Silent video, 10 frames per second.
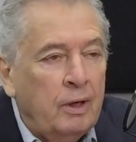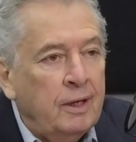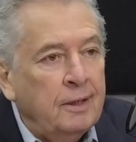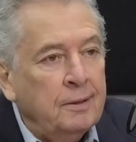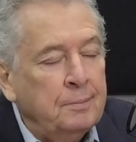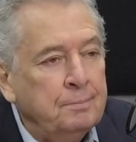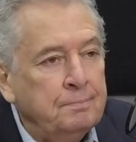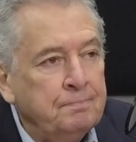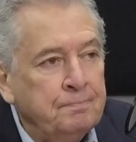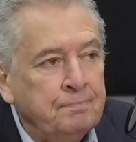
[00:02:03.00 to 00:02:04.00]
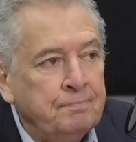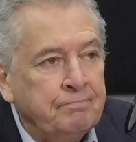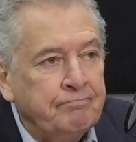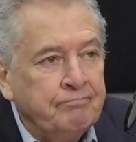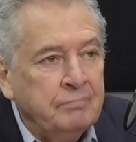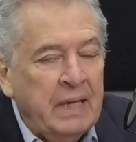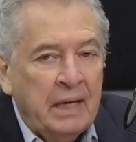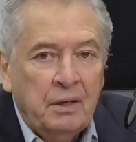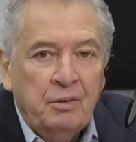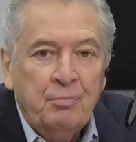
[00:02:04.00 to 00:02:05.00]
um,
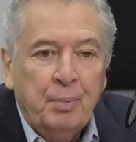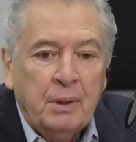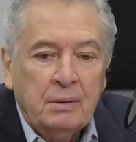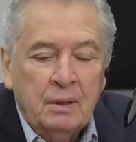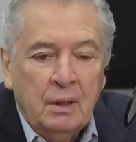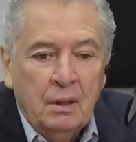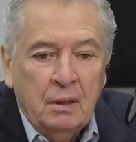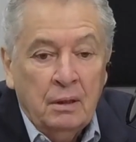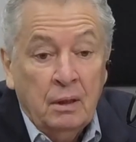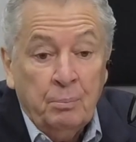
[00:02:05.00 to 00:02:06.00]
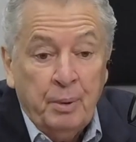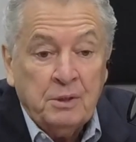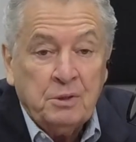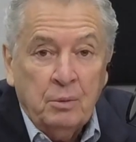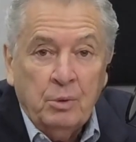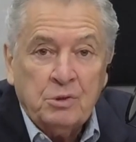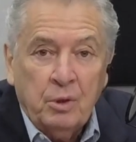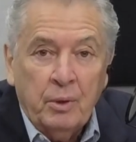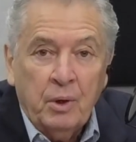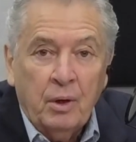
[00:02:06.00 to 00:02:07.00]
negative, but you know, basically what's
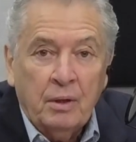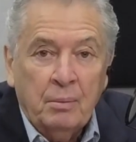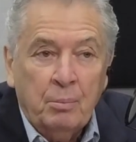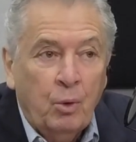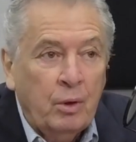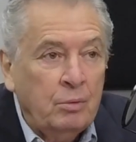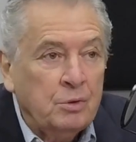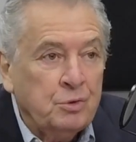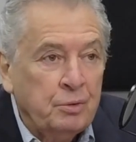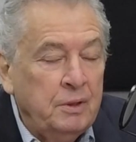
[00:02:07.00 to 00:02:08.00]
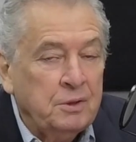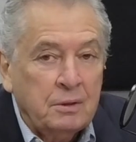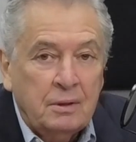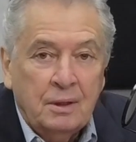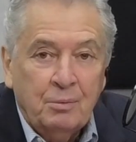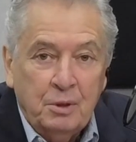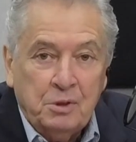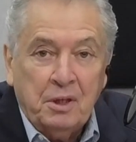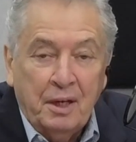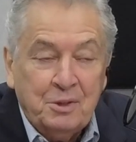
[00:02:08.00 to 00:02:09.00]
going on at the border is treason. And the
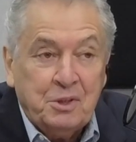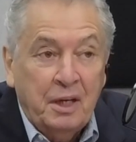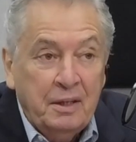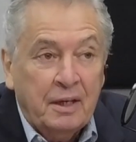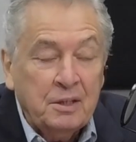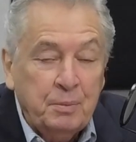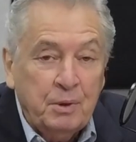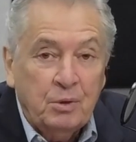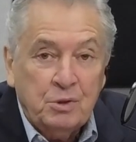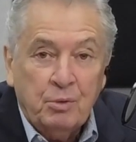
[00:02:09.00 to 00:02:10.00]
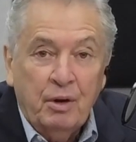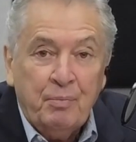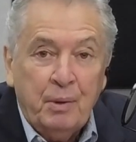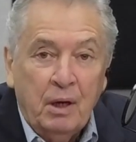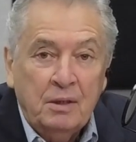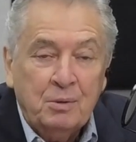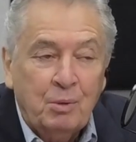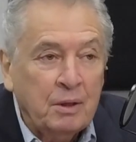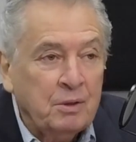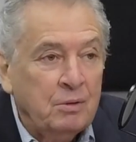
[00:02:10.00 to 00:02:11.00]
reason I say that is because your FBI
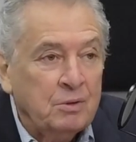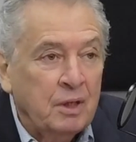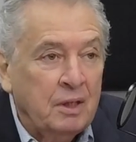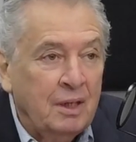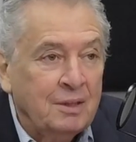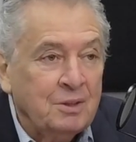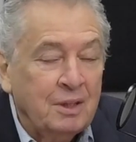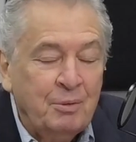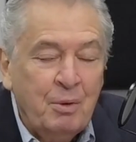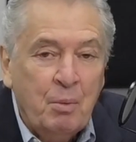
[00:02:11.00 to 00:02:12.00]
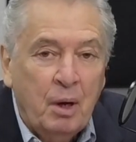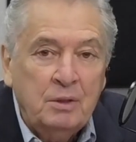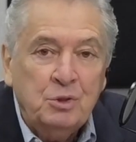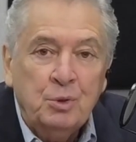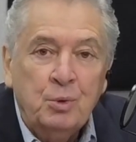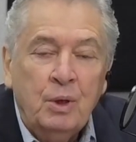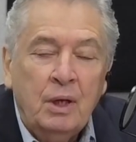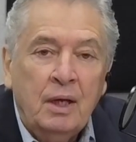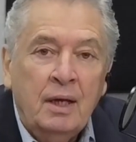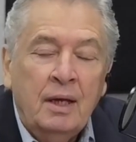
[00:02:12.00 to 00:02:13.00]
director, as I constantly remind you,
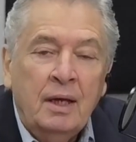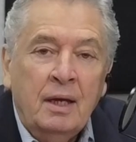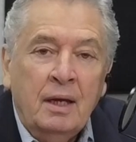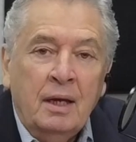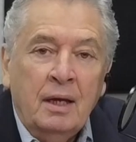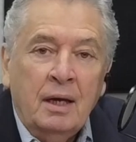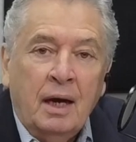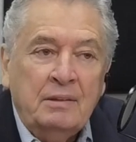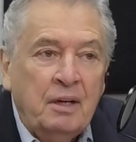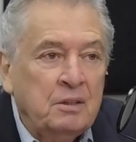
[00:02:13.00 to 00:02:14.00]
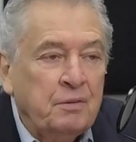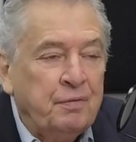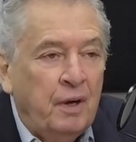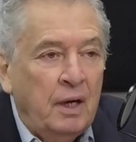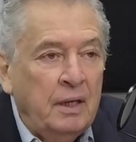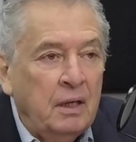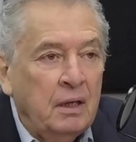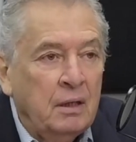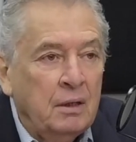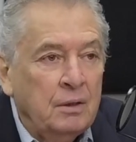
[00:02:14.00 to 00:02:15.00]
identified
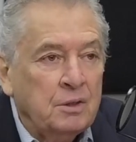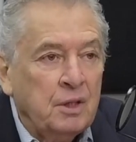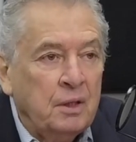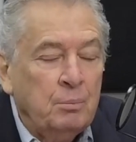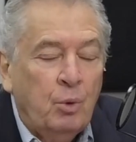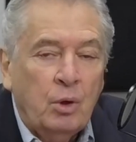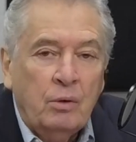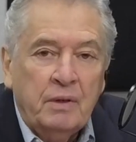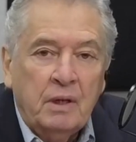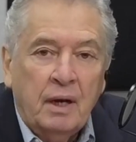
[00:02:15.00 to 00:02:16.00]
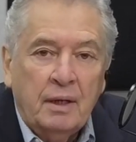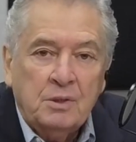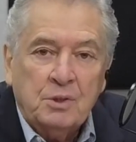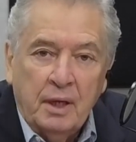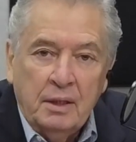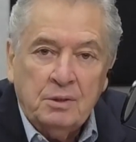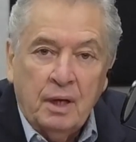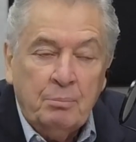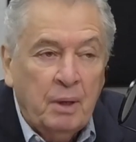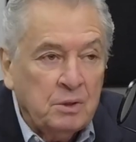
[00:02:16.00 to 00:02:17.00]
the southern border of the United States
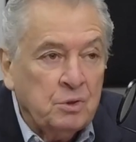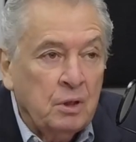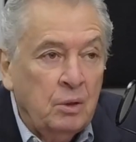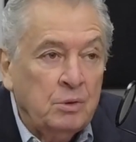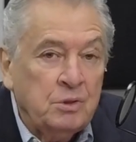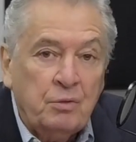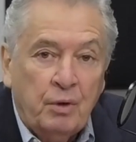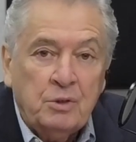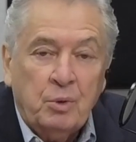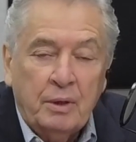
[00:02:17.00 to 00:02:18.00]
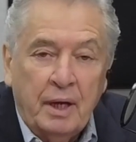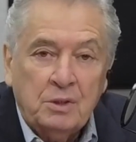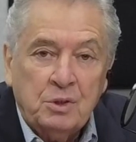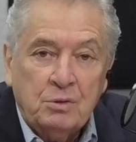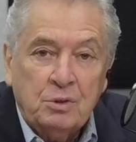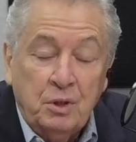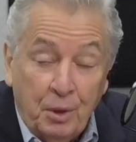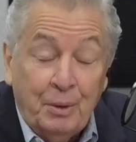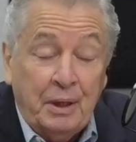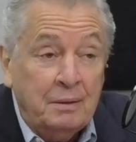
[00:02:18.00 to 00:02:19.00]
at Mexico as a threat to our national
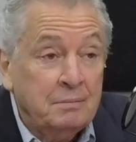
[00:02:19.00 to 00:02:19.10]
security.